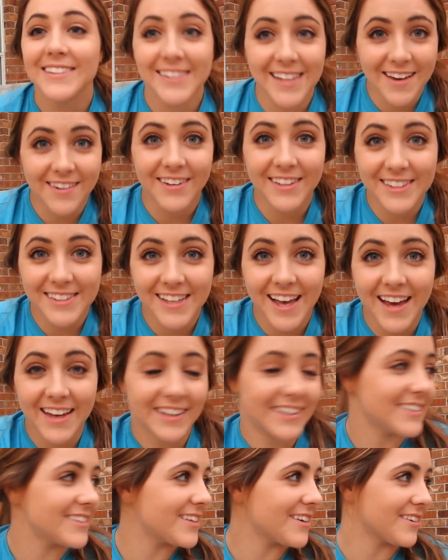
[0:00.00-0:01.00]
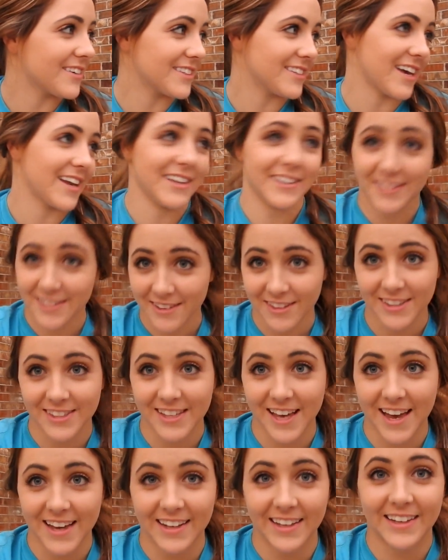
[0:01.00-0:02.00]
so exciting, so exciting, so
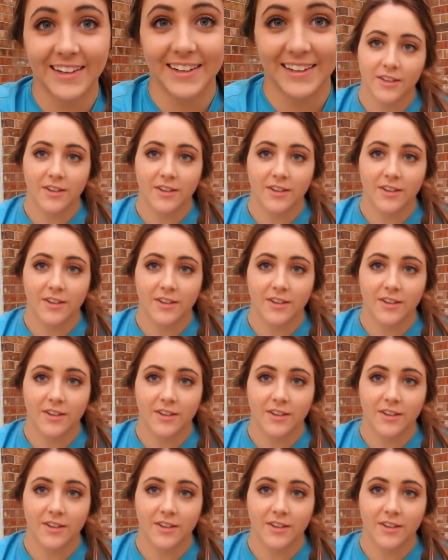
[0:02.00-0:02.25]
exciting.